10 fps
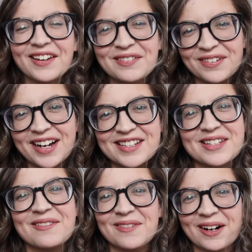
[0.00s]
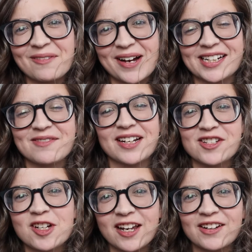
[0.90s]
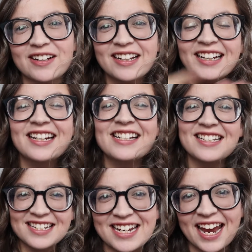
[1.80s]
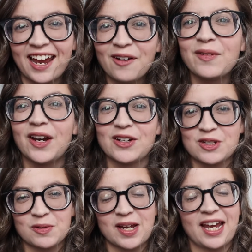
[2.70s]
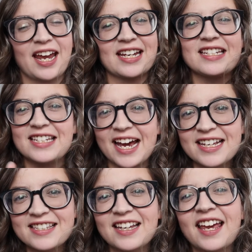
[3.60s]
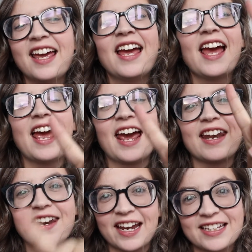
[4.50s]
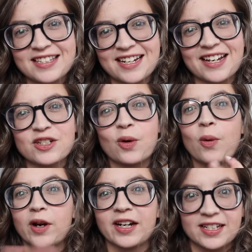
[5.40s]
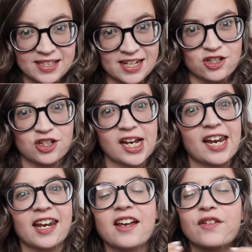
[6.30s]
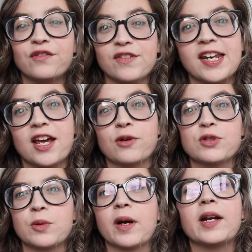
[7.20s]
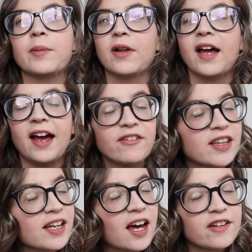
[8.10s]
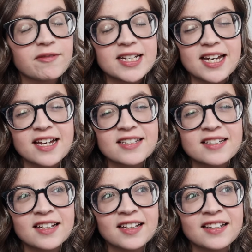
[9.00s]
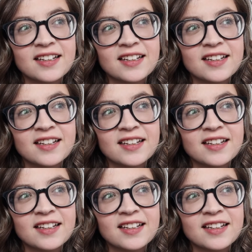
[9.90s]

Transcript: Hello friends, welcome back to my channel. Today we are doing a desk and nightstand organization video. So we're going to pull everything out of my desk.